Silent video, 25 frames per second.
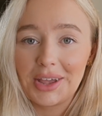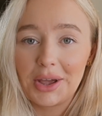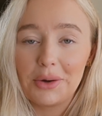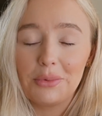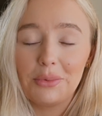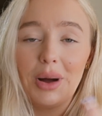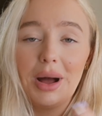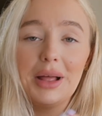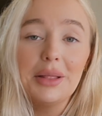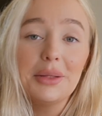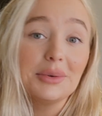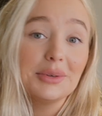
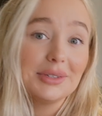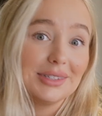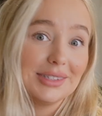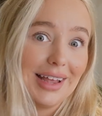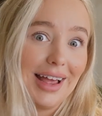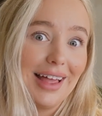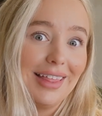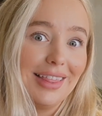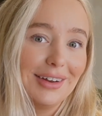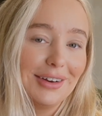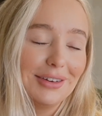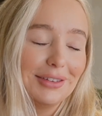While it was
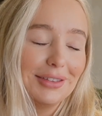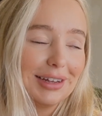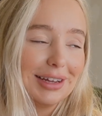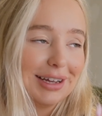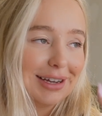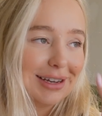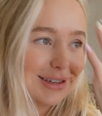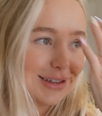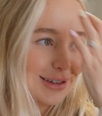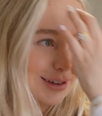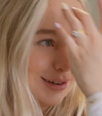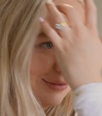sat there in the
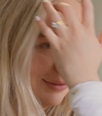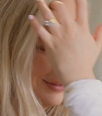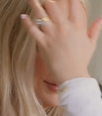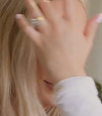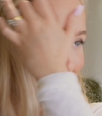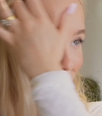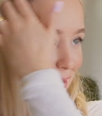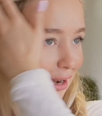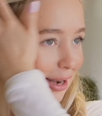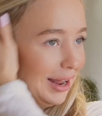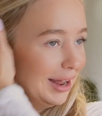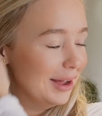kitchen for a
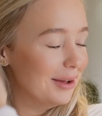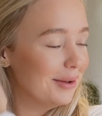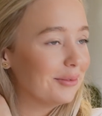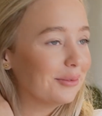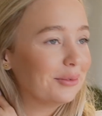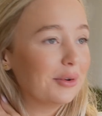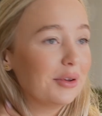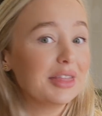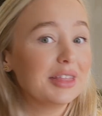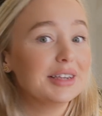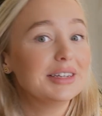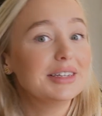minute
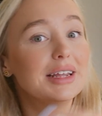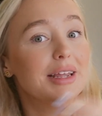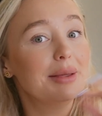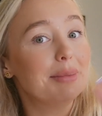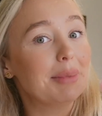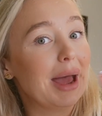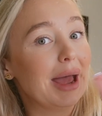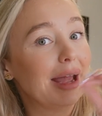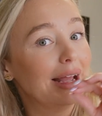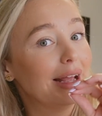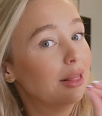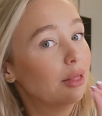with the tea
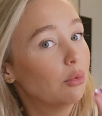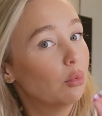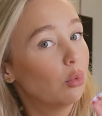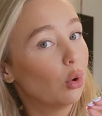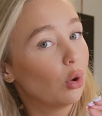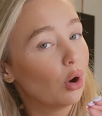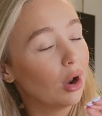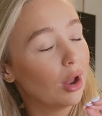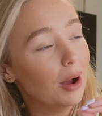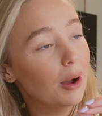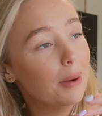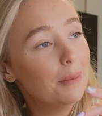bag in the
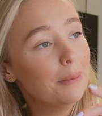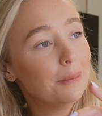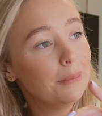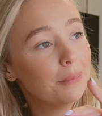water,